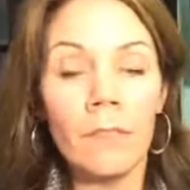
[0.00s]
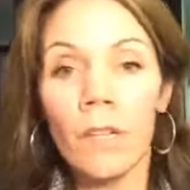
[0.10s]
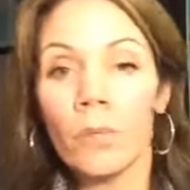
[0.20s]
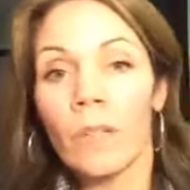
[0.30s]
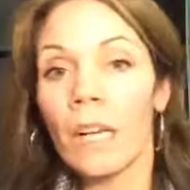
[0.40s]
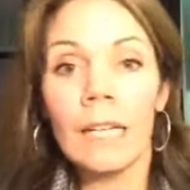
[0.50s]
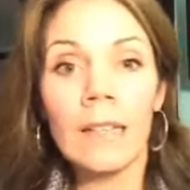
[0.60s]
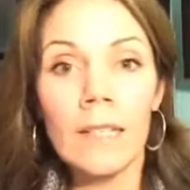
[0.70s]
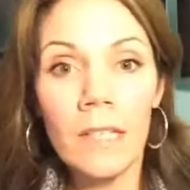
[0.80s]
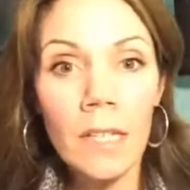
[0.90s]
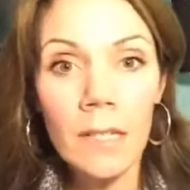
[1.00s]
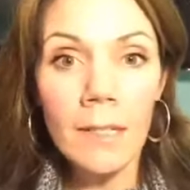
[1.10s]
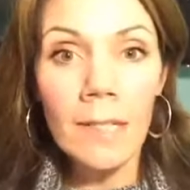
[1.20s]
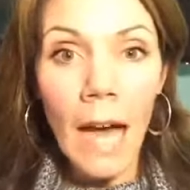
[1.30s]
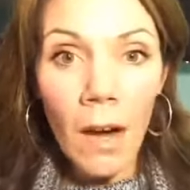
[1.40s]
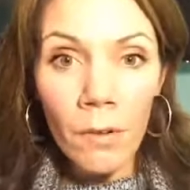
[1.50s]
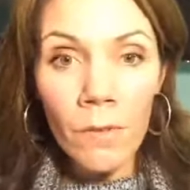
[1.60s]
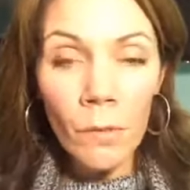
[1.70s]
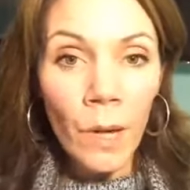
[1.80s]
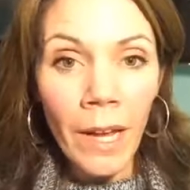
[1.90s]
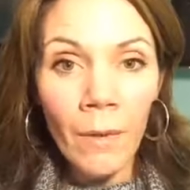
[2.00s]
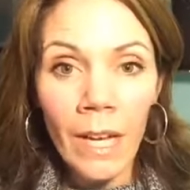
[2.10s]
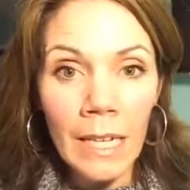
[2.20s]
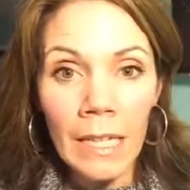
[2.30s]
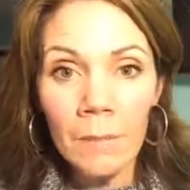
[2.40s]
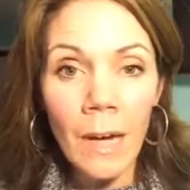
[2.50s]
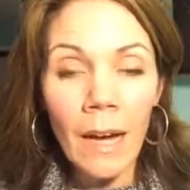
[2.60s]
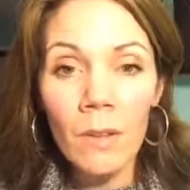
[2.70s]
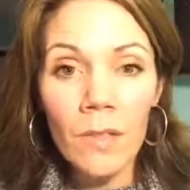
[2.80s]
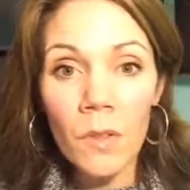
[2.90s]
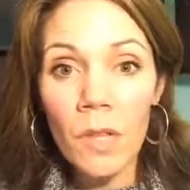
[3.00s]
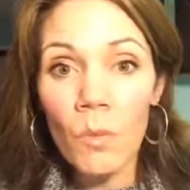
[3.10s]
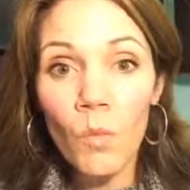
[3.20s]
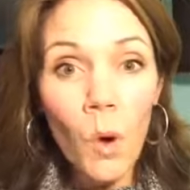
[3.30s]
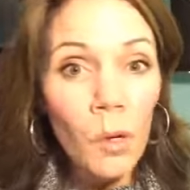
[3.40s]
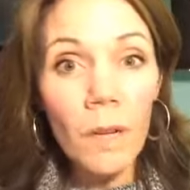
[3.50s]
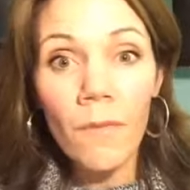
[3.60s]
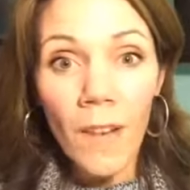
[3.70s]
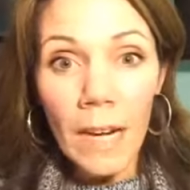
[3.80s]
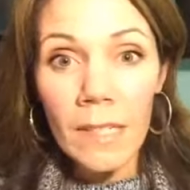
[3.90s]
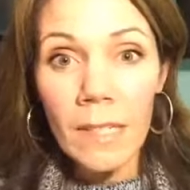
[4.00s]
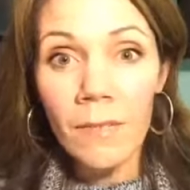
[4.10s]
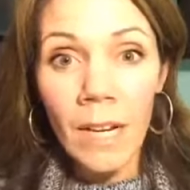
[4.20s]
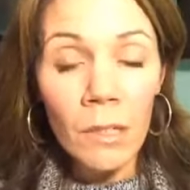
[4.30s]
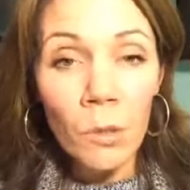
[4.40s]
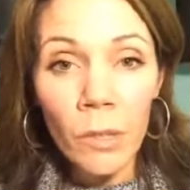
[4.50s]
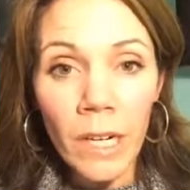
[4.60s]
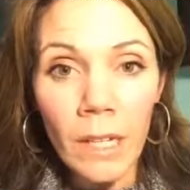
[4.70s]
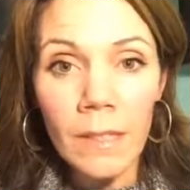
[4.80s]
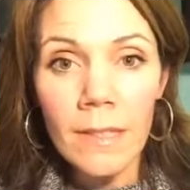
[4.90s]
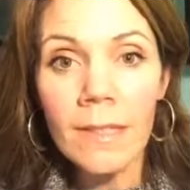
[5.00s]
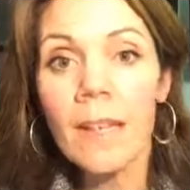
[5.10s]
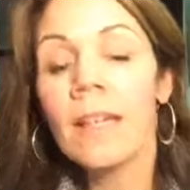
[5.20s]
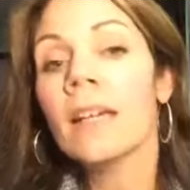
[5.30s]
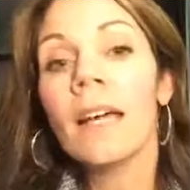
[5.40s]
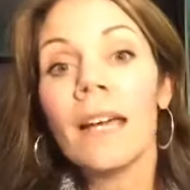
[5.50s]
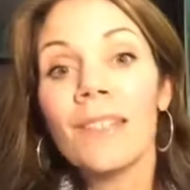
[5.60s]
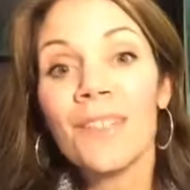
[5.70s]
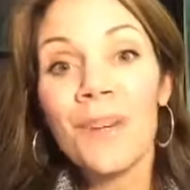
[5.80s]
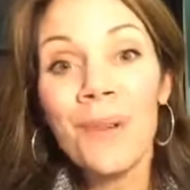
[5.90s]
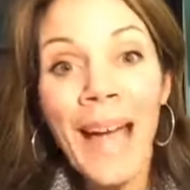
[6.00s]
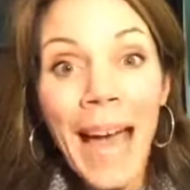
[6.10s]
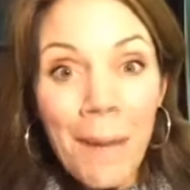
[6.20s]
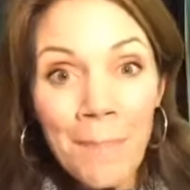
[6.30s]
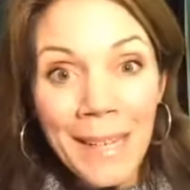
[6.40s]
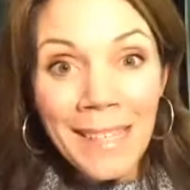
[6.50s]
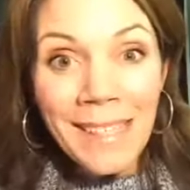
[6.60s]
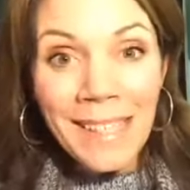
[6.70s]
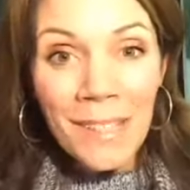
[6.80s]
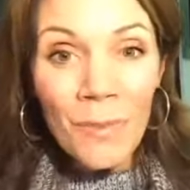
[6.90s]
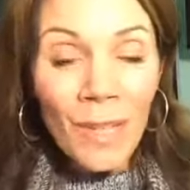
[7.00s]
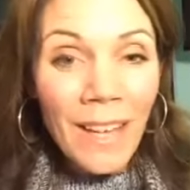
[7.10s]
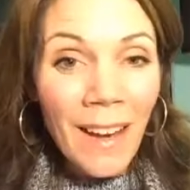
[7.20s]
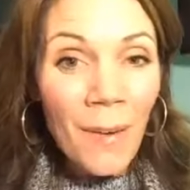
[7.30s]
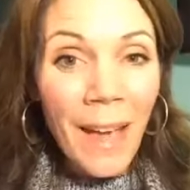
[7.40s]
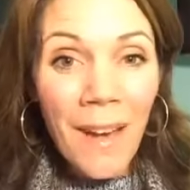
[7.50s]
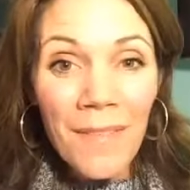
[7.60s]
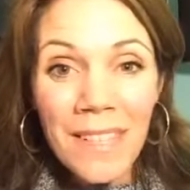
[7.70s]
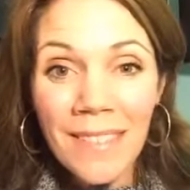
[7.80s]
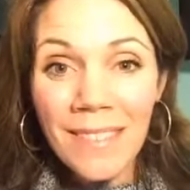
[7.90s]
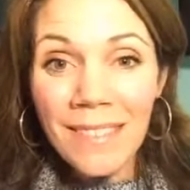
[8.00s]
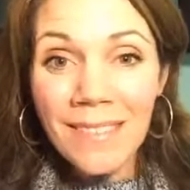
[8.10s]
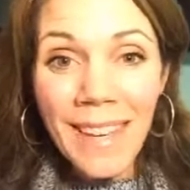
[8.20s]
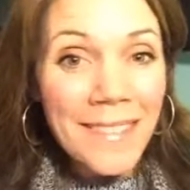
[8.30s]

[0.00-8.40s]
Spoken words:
We got to get these toxins out of the way. We got to get them out so they won't affect the vital organs. And so what happens is we have these nice